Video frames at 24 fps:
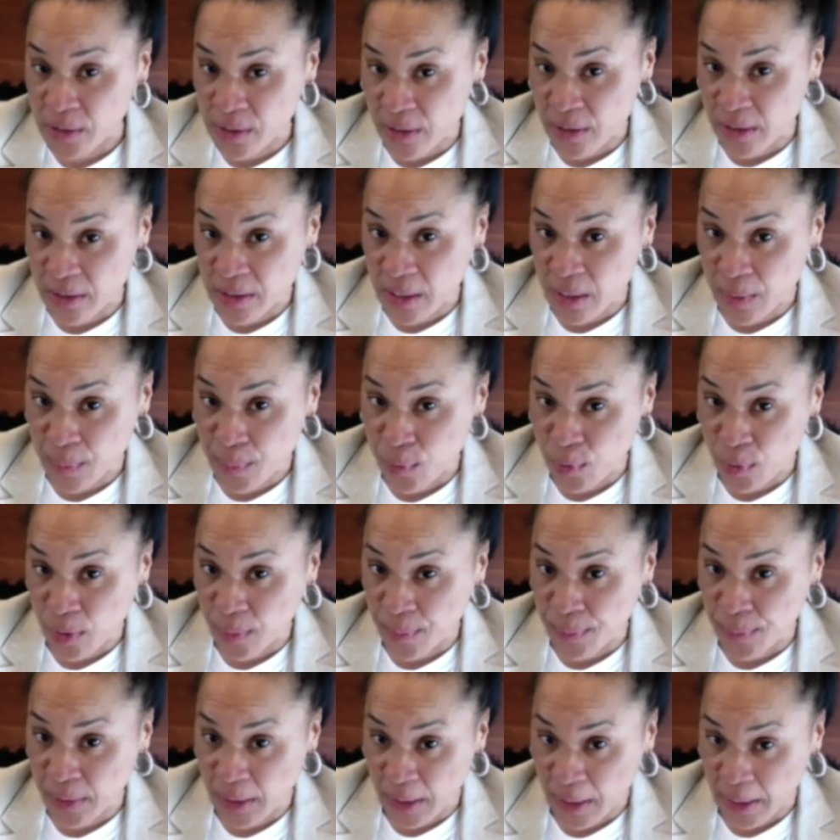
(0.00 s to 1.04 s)
the
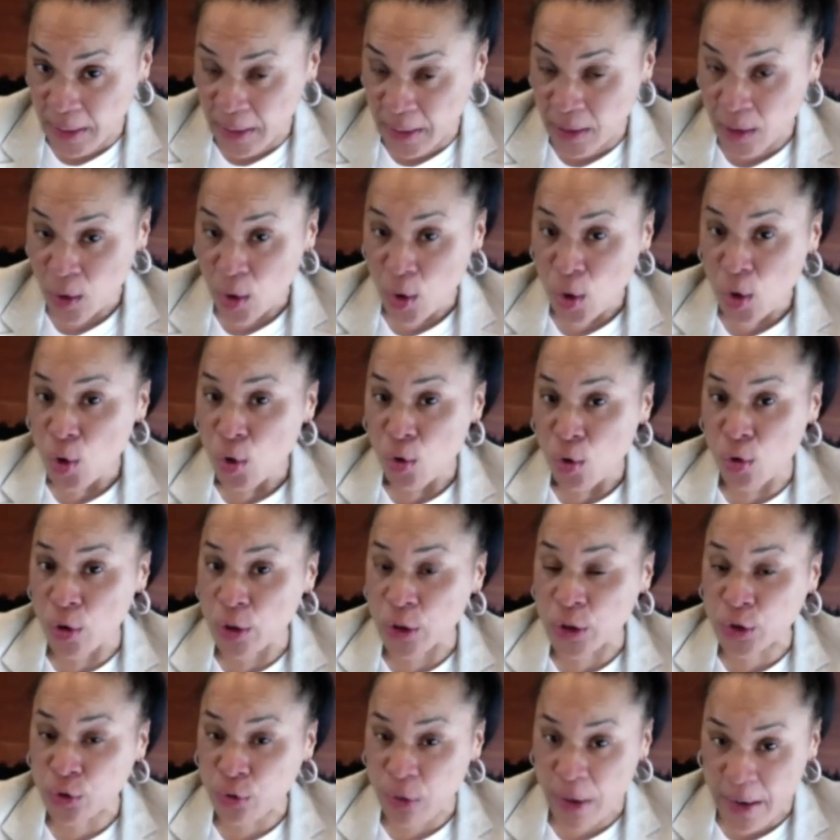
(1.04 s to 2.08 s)
WNBA or
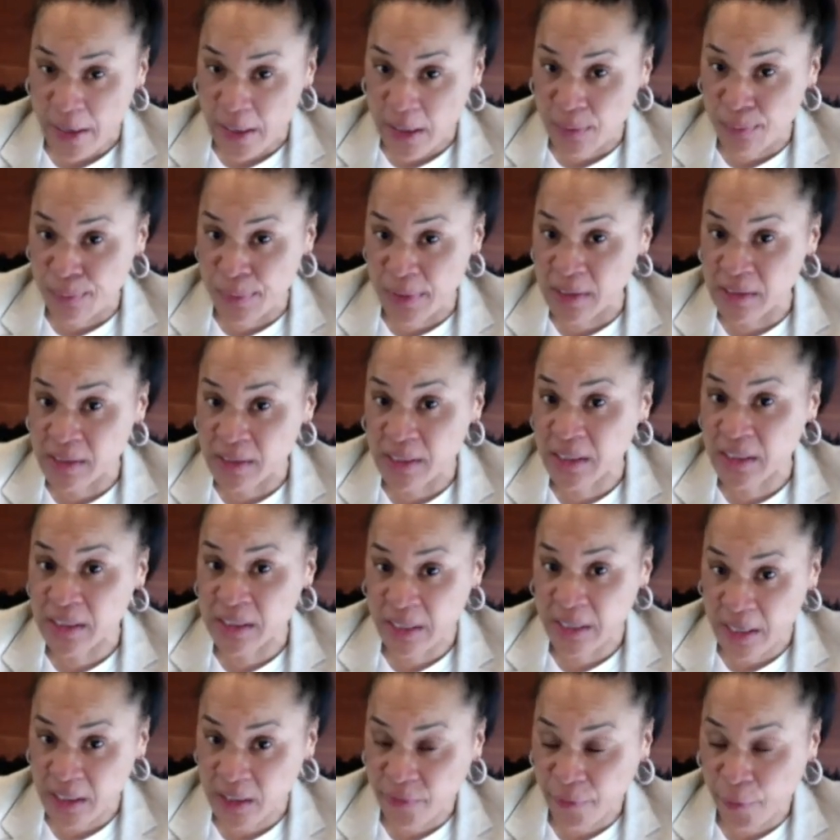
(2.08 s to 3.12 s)
trying to be
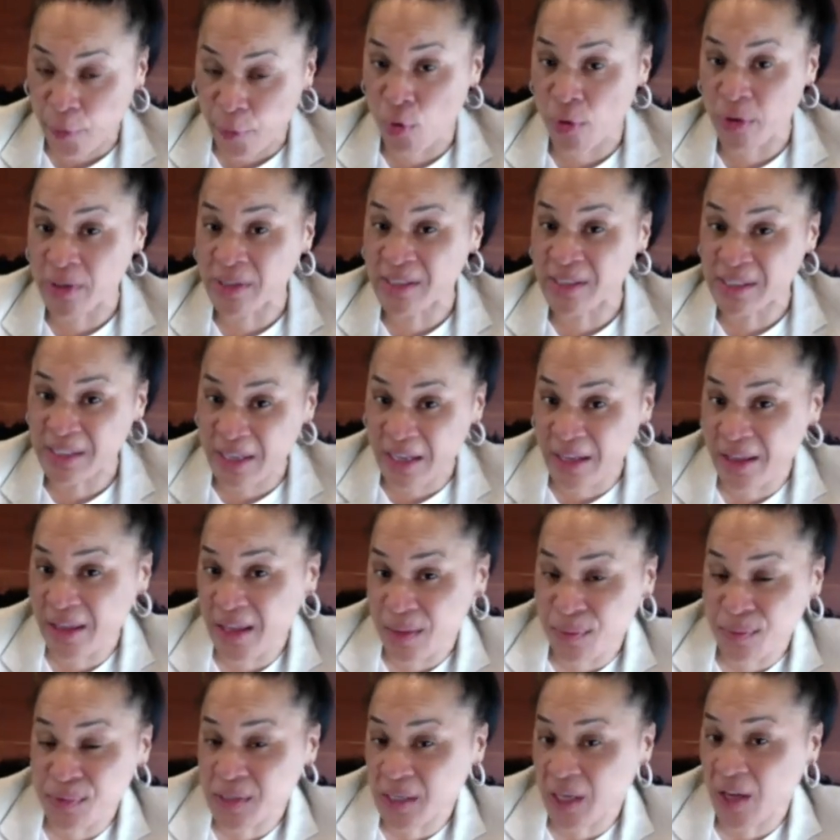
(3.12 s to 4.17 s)
successful or see
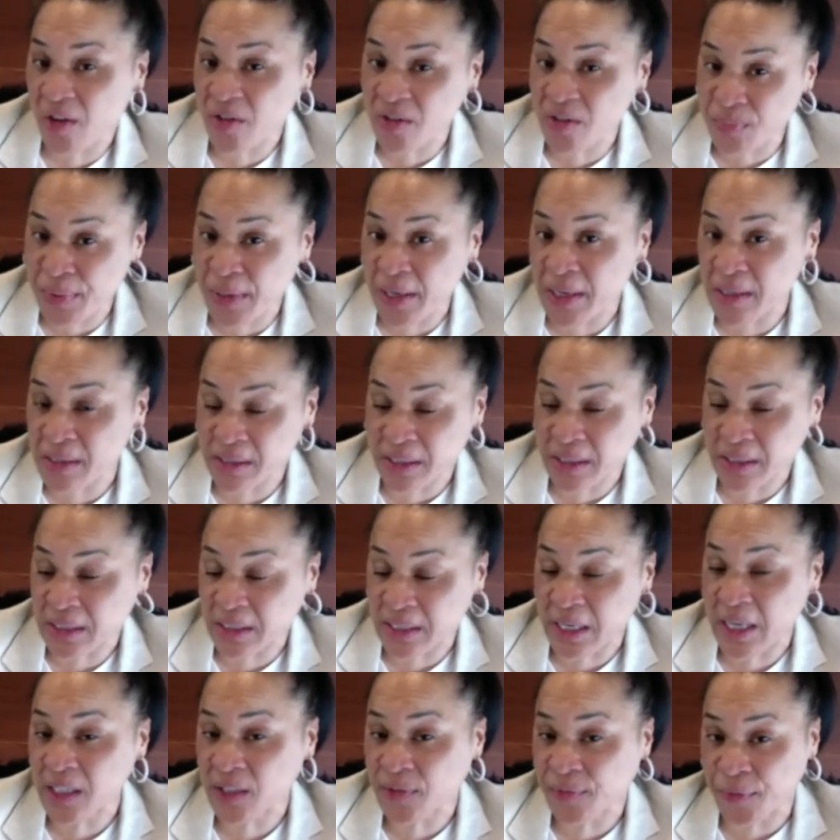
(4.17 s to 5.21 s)
themselves being
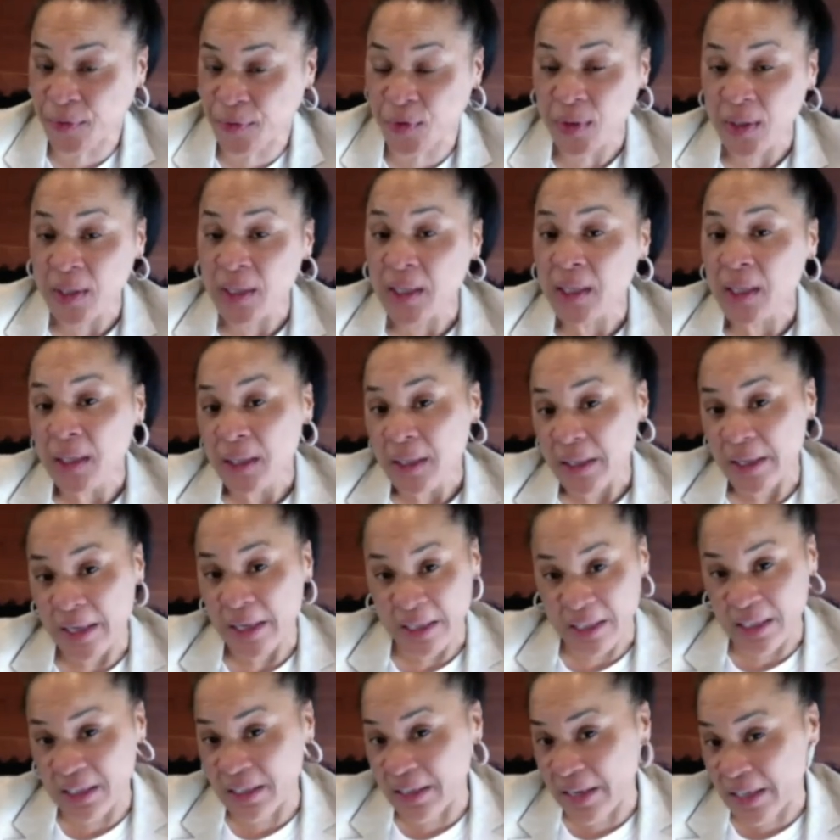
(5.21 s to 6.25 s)
successful in
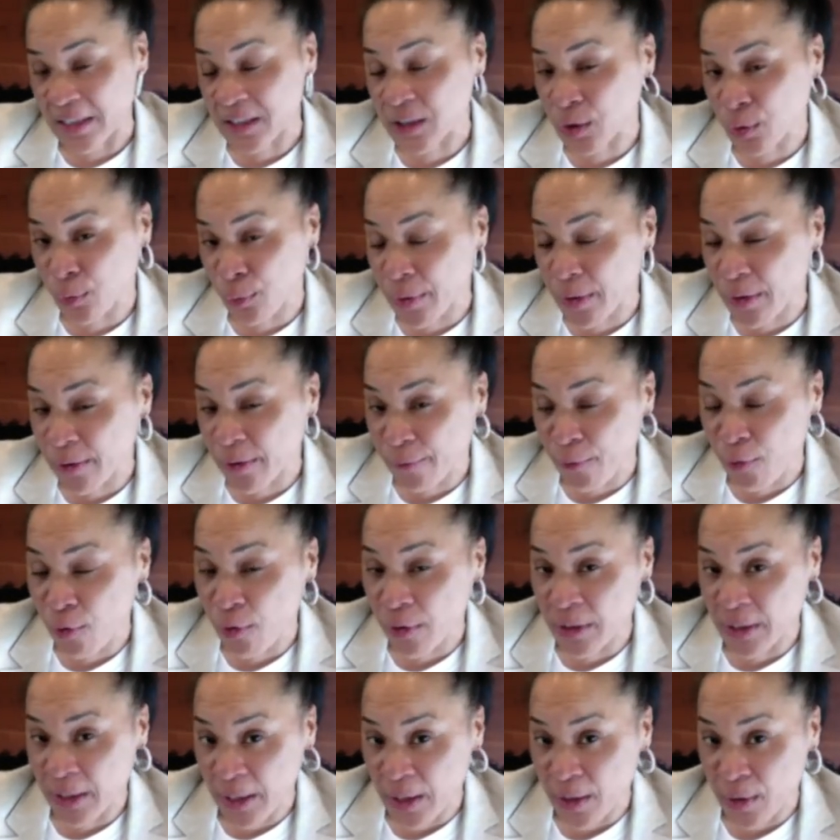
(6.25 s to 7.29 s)
the next 3 to 4
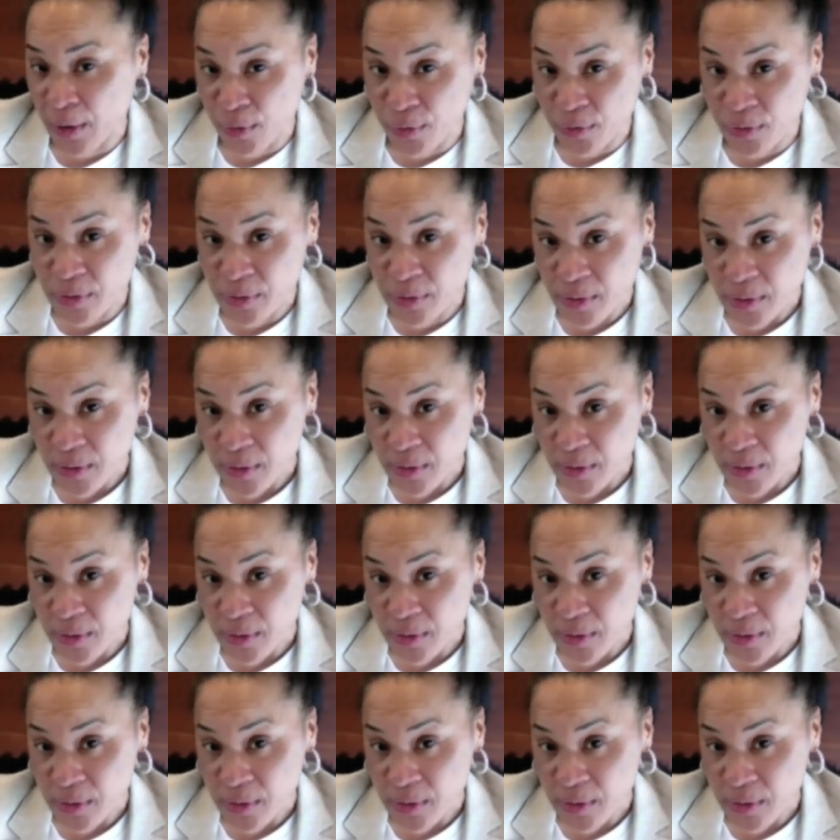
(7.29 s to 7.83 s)
years